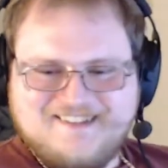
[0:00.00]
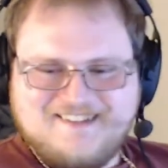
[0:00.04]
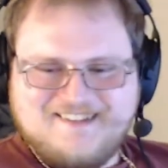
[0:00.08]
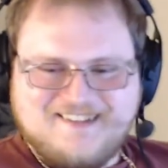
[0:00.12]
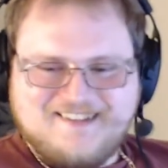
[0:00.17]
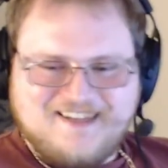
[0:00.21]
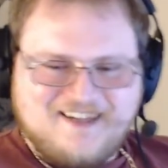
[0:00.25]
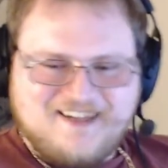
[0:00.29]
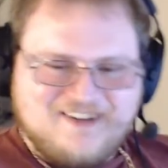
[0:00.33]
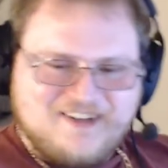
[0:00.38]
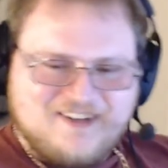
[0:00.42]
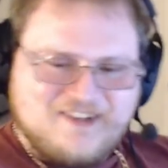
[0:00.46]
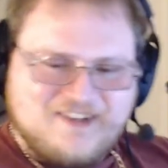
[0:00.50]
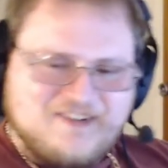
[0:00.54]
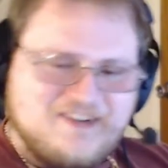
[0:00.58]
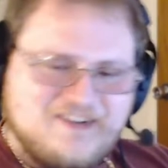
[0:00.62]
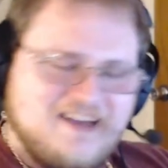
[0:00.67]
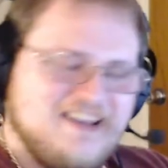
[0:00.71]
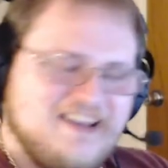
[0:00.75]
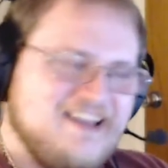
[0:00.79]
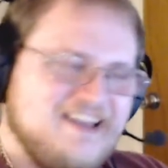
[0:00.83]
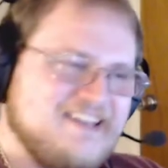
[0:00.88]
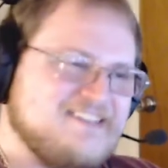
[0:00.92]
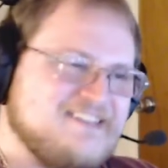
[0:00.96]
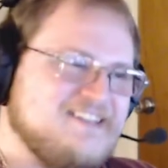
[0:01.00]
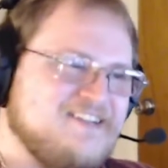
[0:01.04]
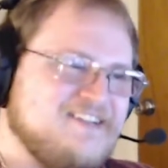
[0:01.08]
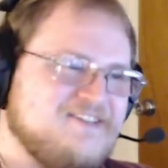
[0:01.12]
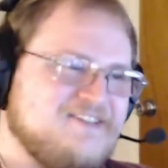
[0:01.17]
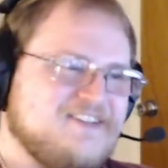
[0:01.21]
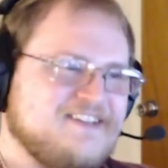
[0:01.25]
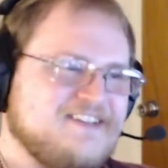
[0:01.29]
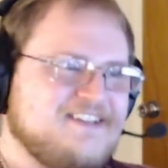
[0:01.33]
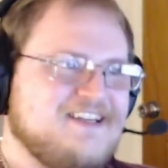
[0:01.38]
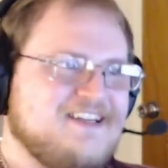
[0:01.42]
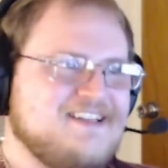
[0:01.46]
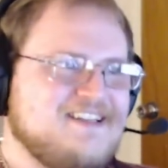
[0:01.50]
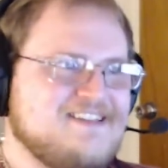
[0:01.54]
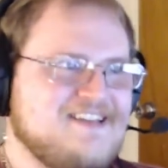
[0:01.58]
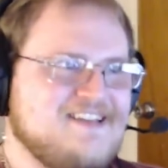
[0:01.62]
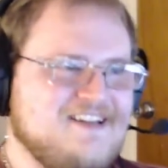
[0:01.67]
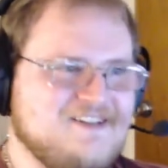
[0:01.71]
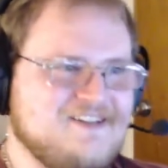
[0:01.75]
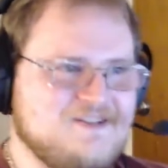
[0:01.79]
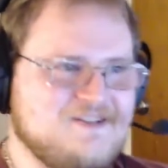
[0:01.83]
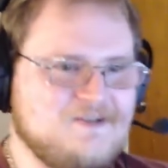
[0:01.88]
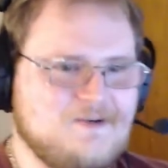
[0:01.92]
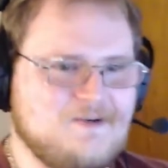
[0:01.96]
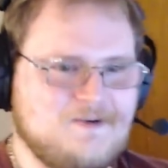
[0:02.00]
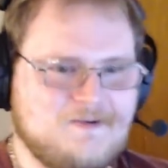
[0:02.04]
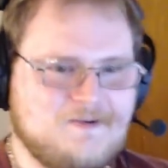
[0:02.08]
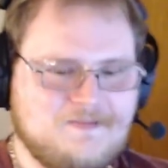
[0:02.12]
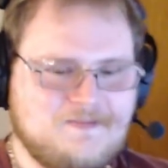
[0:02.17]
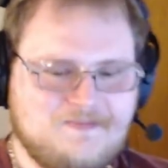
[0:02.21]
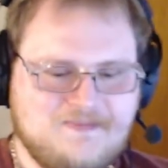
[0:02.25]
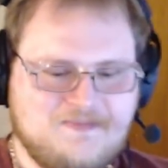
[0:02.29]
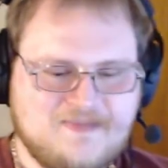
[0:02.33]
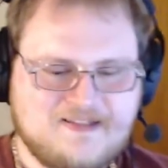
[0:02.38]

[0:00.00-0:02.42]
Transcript: I don't know. I like stuff like that. It's kind of cool.